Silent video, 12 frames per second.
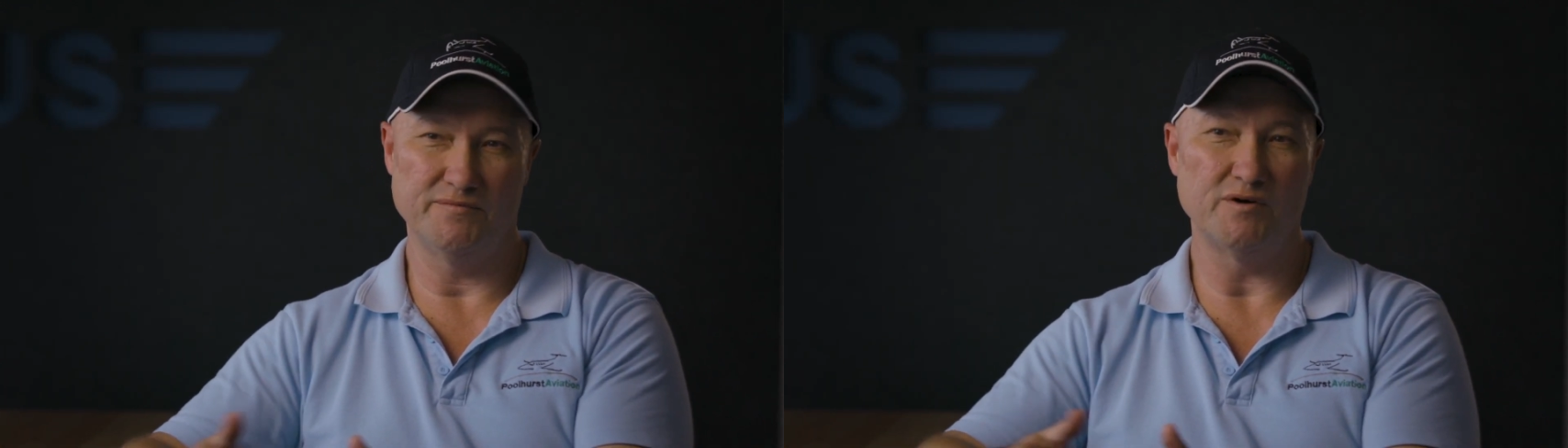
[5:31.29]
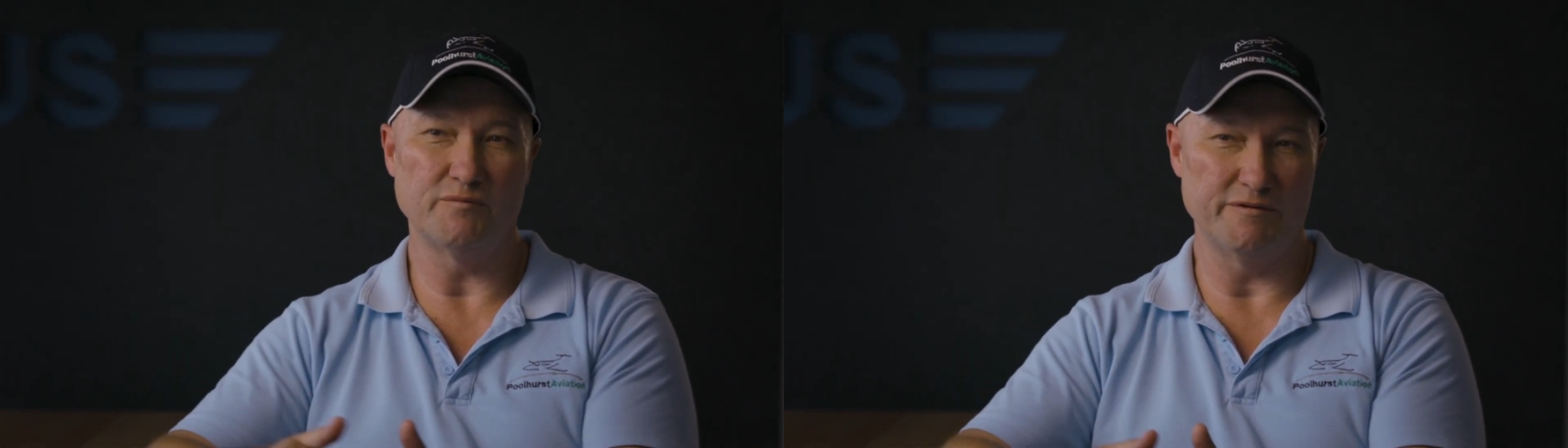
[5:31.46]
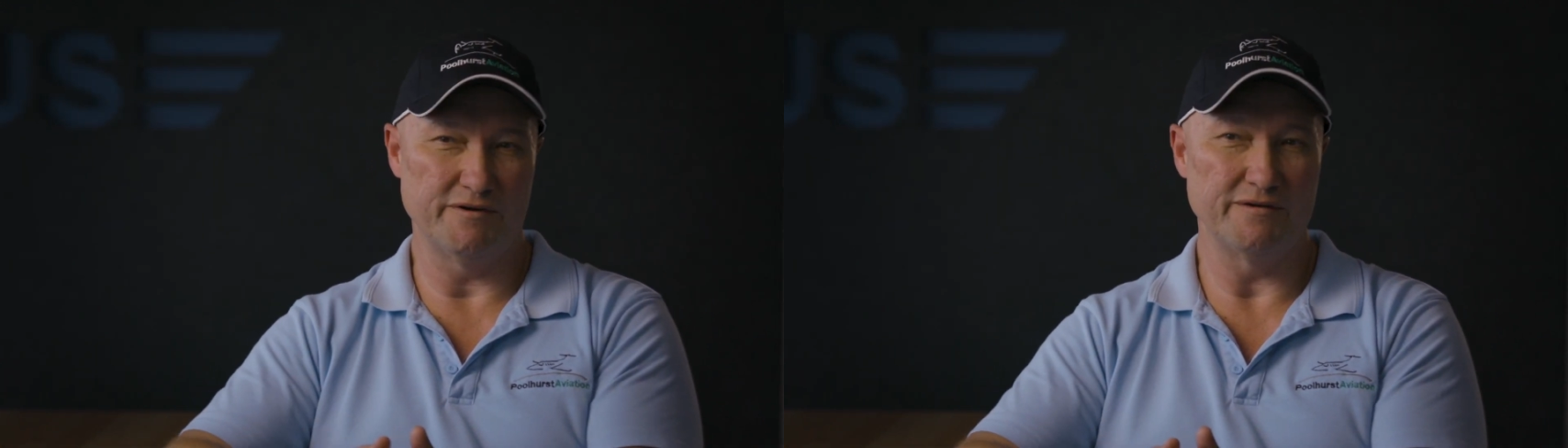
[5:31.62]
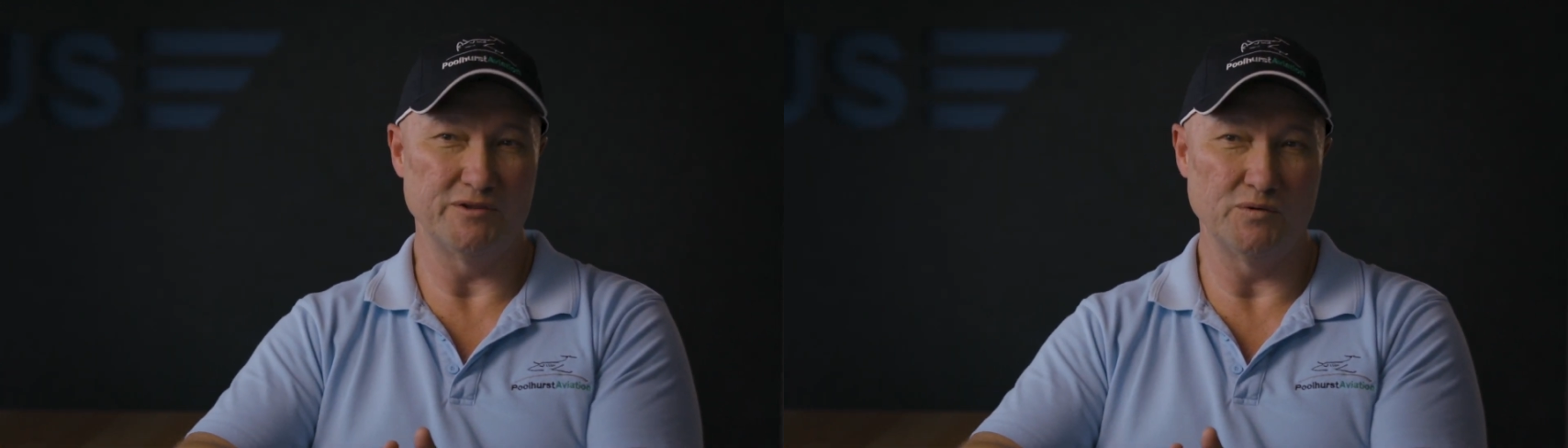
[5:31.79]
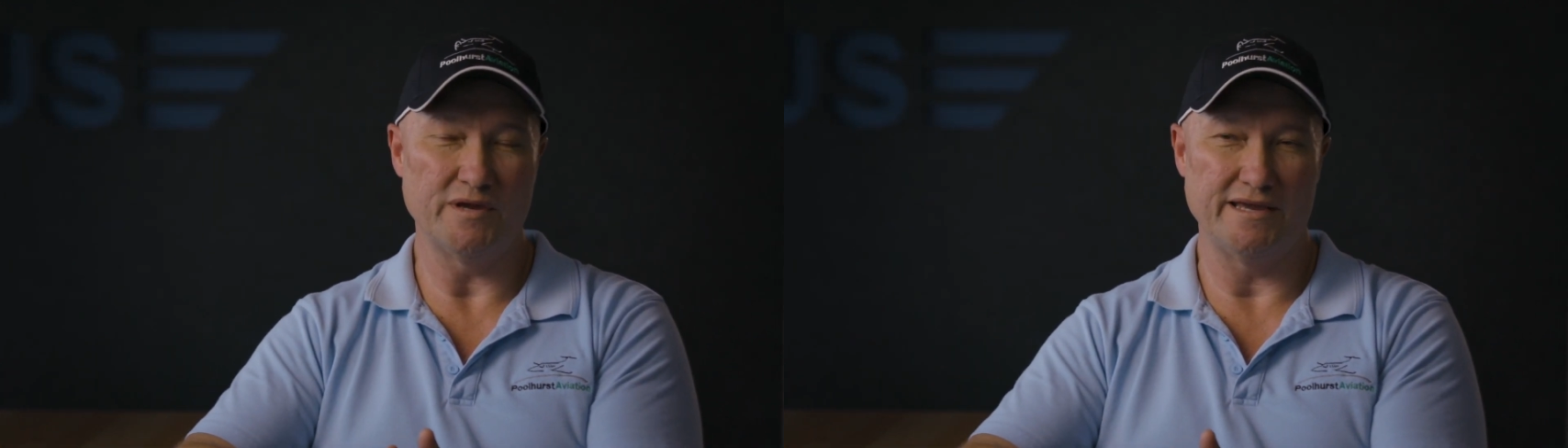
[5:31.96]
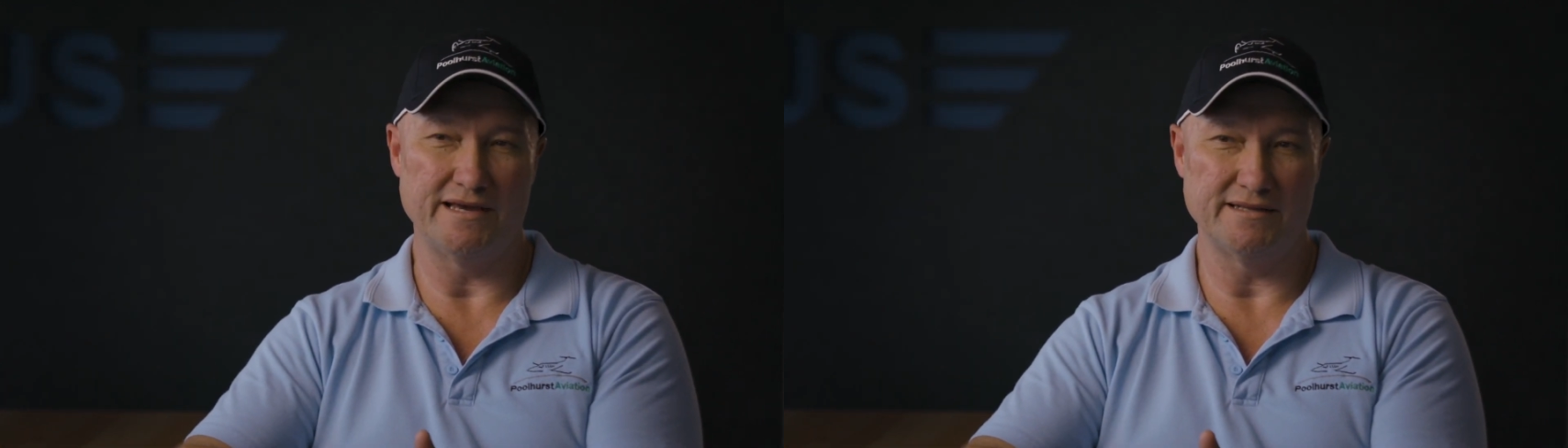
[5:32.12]
to what we were
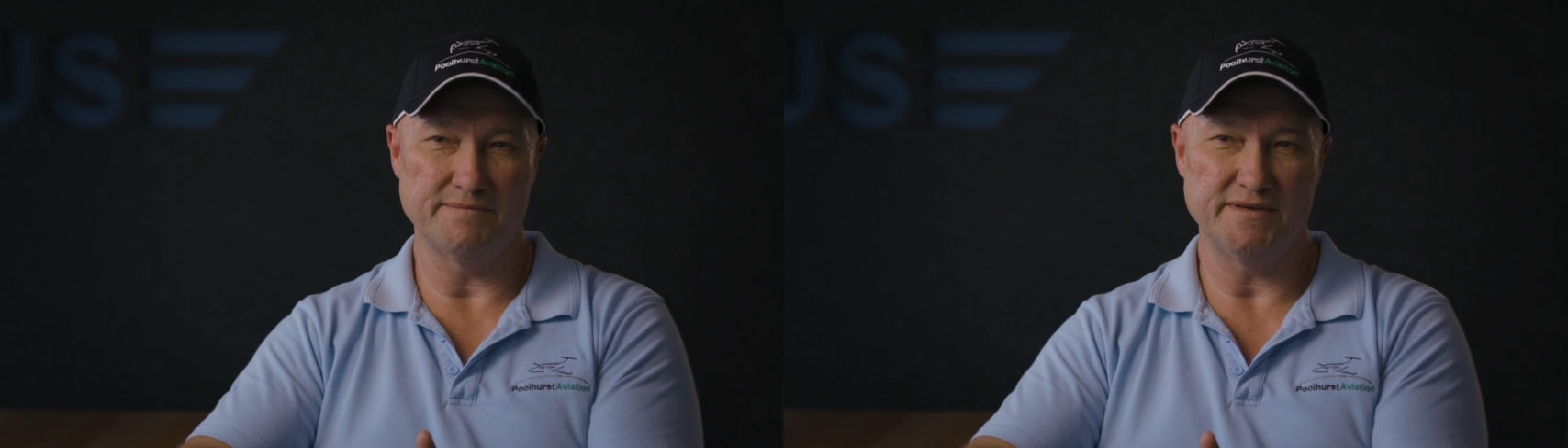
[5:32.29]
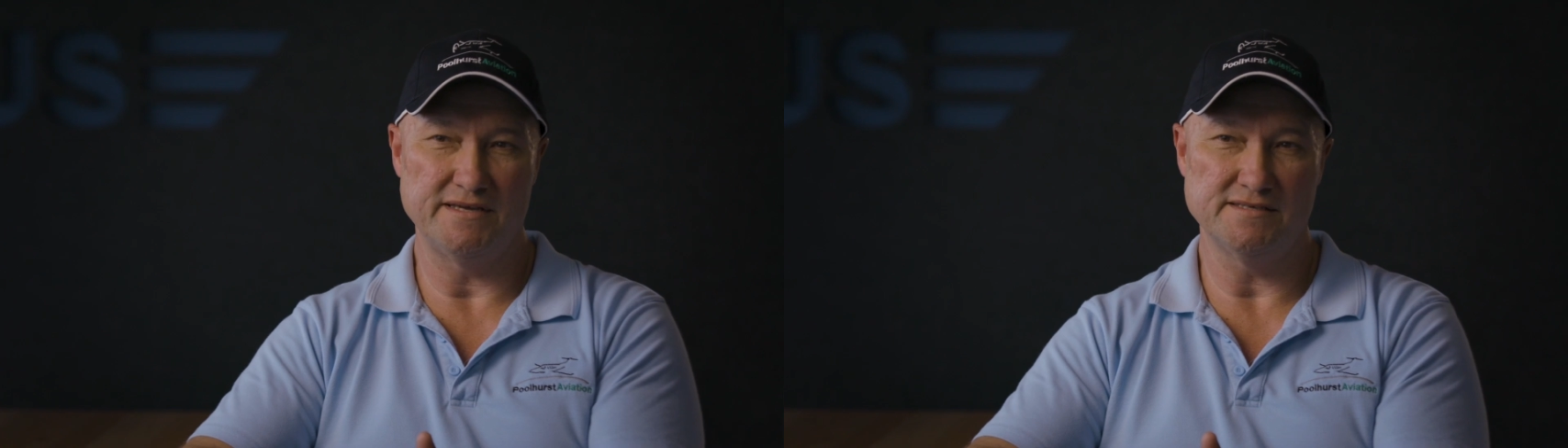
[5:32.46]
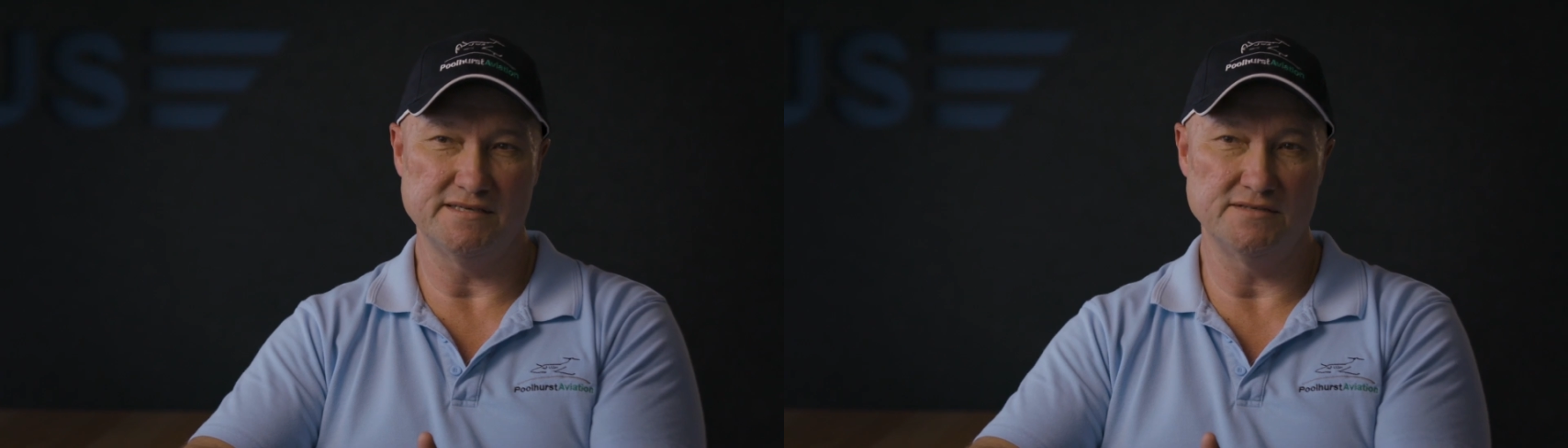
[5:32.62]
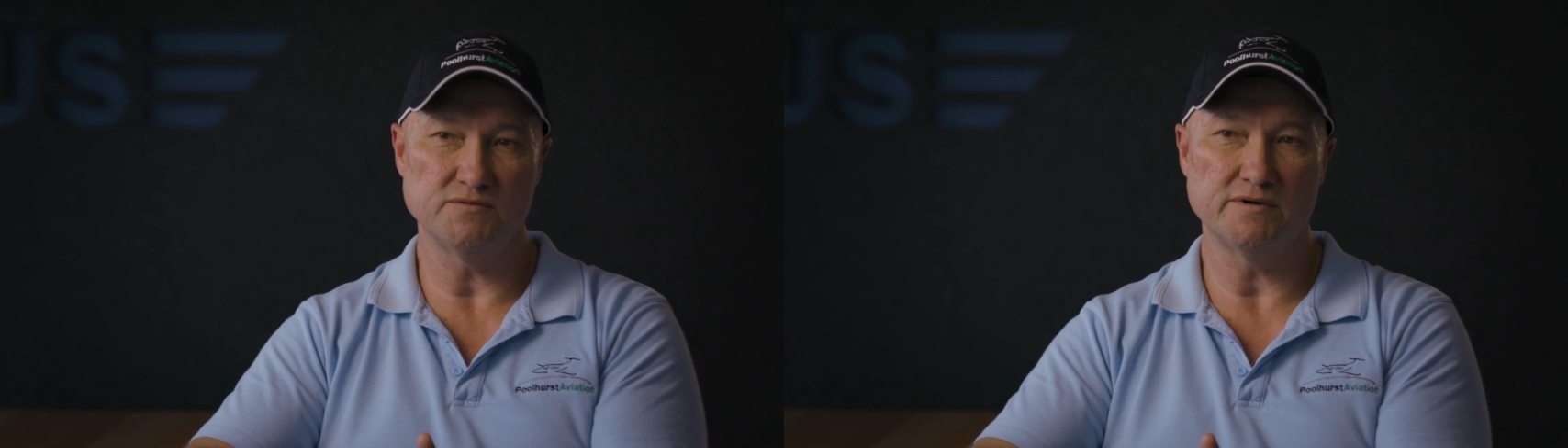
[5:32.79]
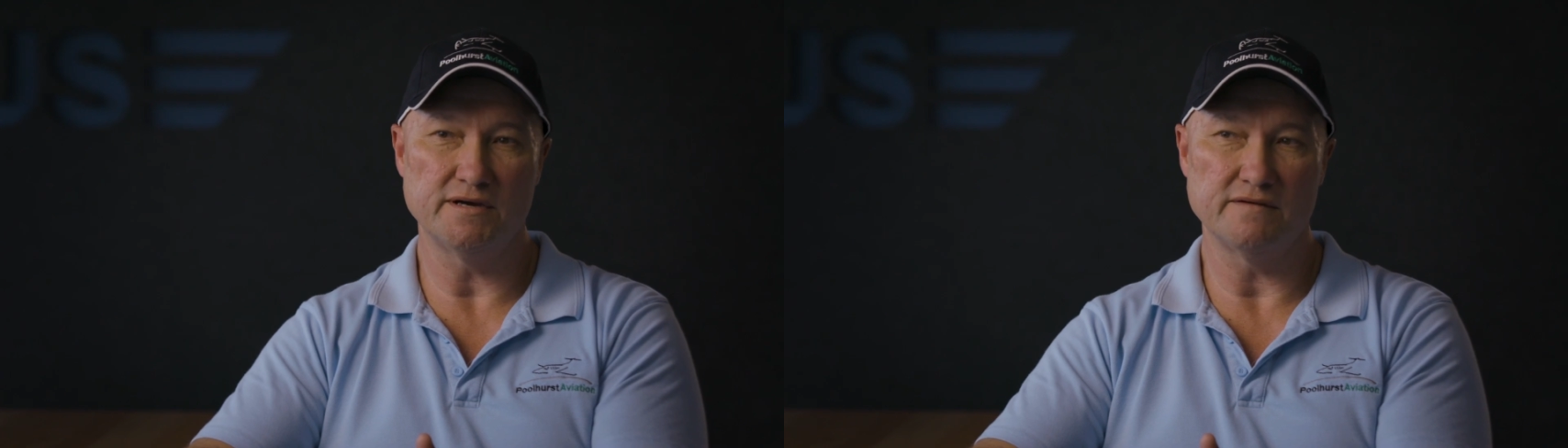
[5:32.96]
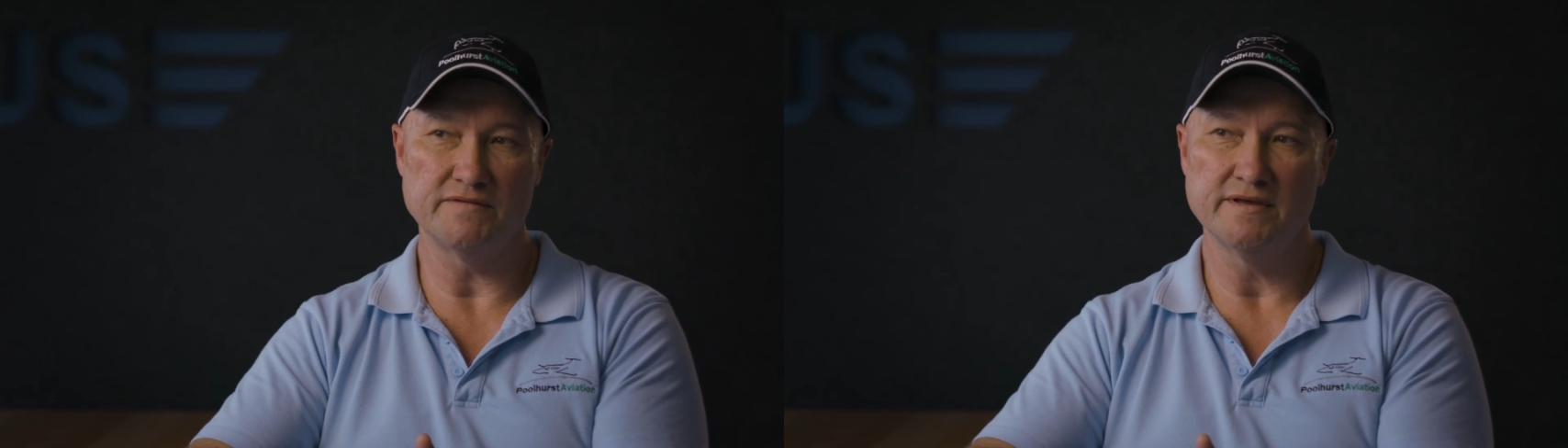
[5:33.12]
looking at the
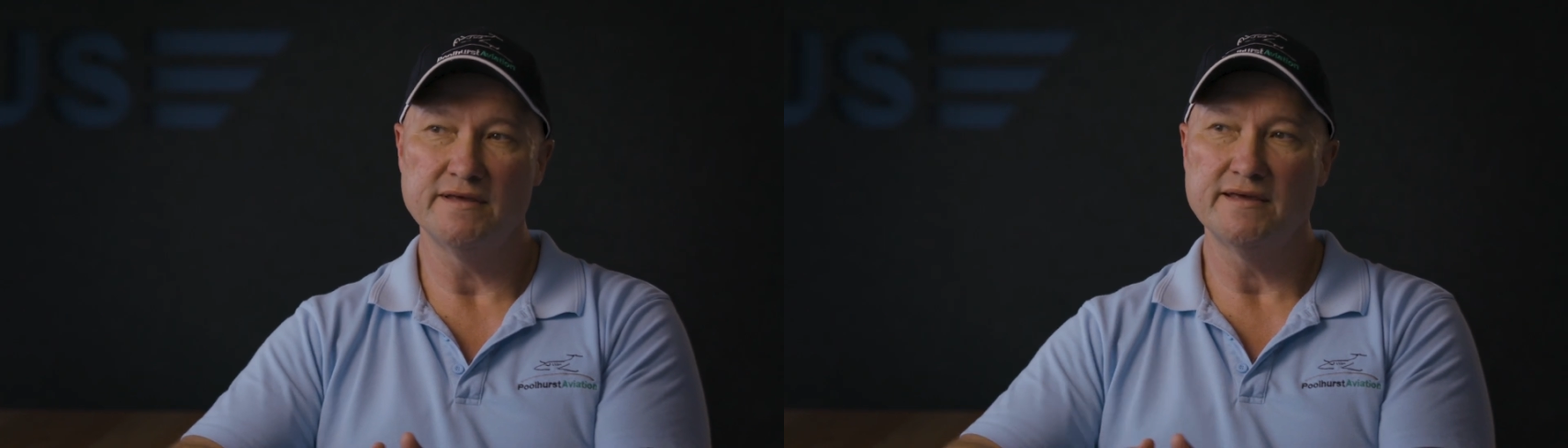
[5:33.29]
PC-12.